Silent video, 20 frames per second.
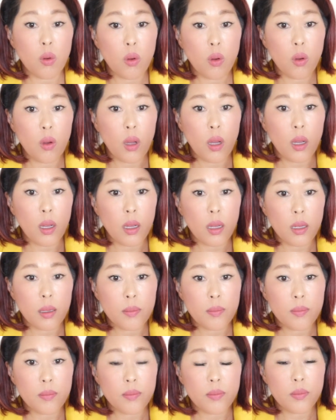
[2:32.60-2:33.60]

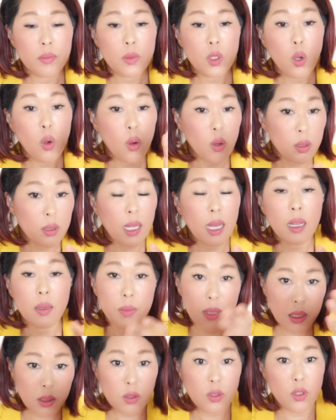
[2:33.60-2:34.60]
ola
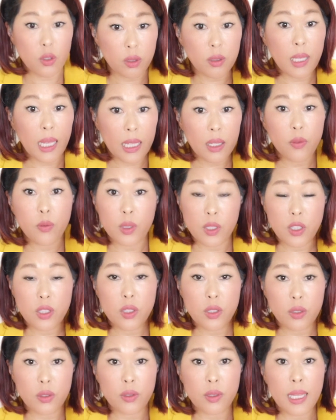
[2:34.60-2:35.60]
means your life, we just
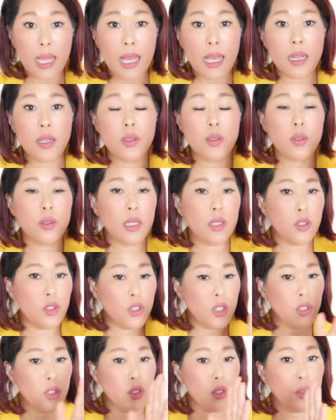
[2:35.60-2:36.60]
learned that. So let's
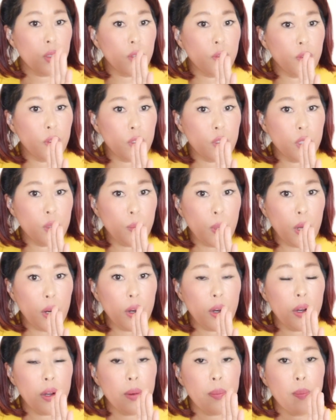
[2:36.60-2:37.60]
just do the first
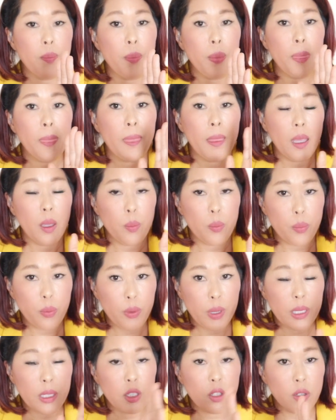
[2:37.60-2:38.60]
part.
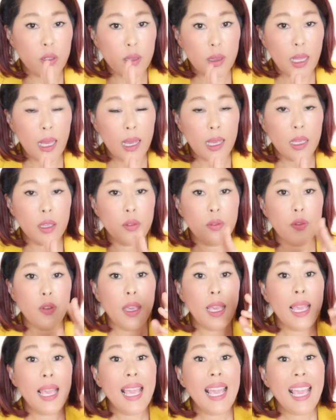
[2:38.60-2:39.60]
Bring your life,
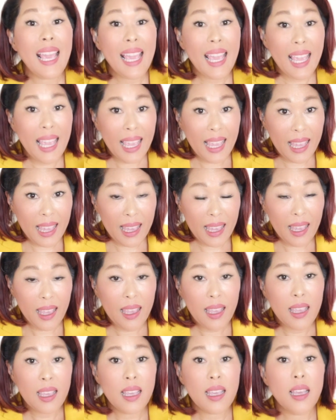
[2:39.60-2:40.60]
e
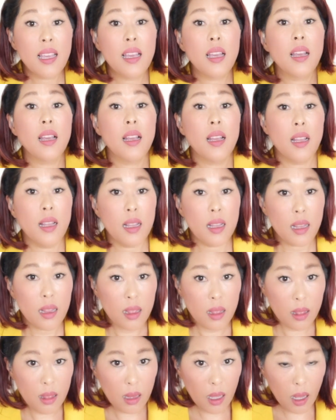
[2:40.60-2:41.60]

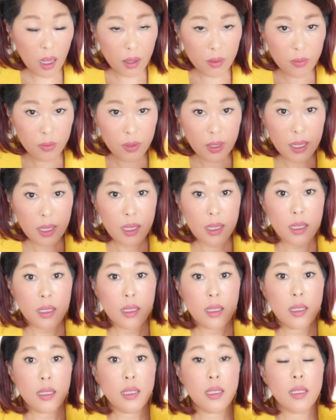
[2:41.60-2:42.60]
lawe
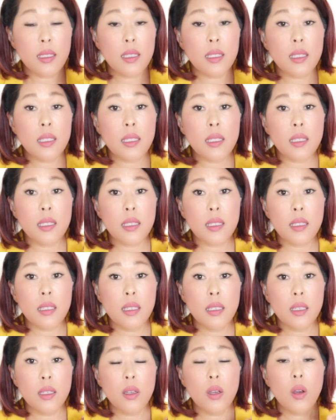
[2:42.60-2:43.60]
I
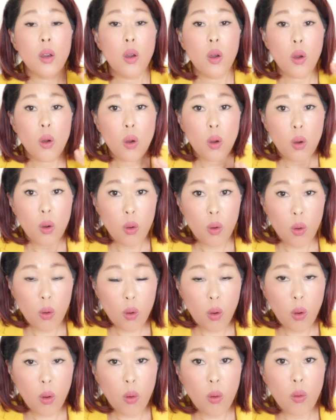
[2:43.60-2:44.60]

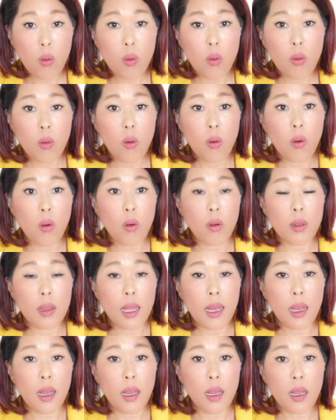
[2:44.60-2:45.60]
ko'u
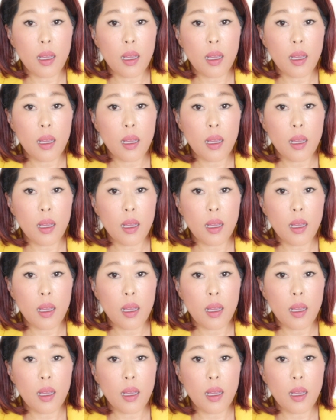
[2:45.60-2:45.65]
ola.